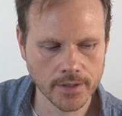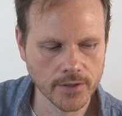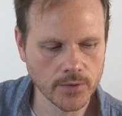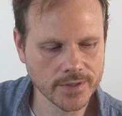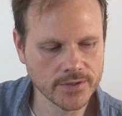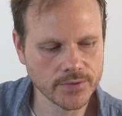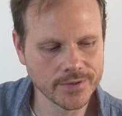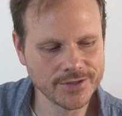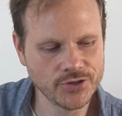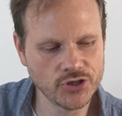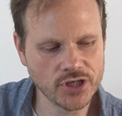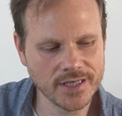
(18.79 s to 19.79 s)
going to a
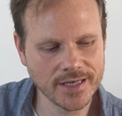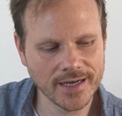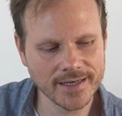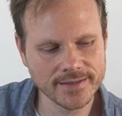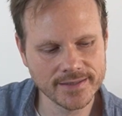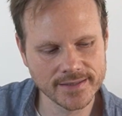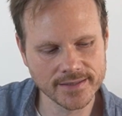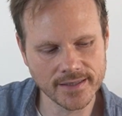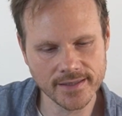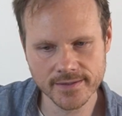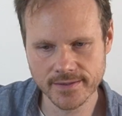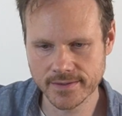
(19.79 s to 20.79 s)
G9
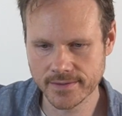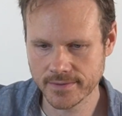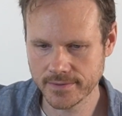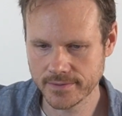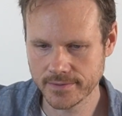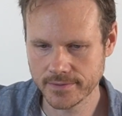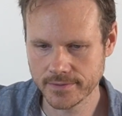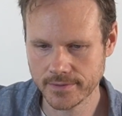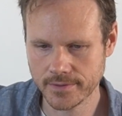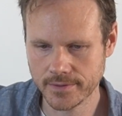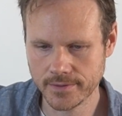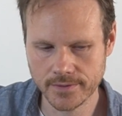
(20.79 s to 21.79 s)
sus,
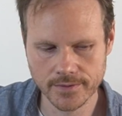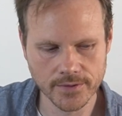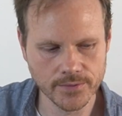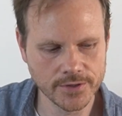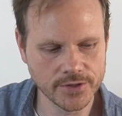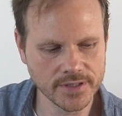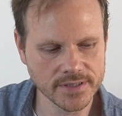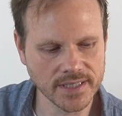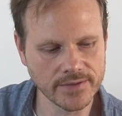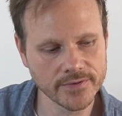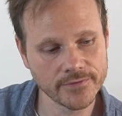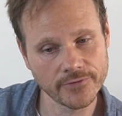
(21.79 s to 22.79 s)
to a
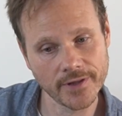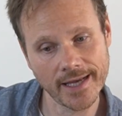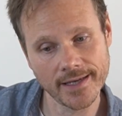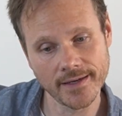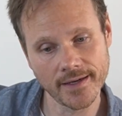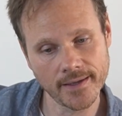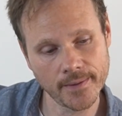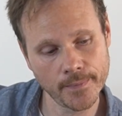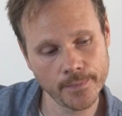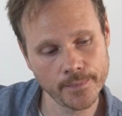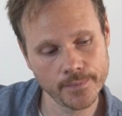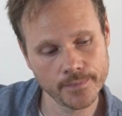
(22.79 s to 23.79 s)
G7 flat
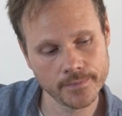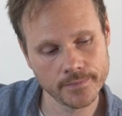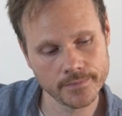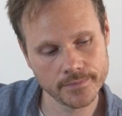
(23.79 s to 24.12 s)
9,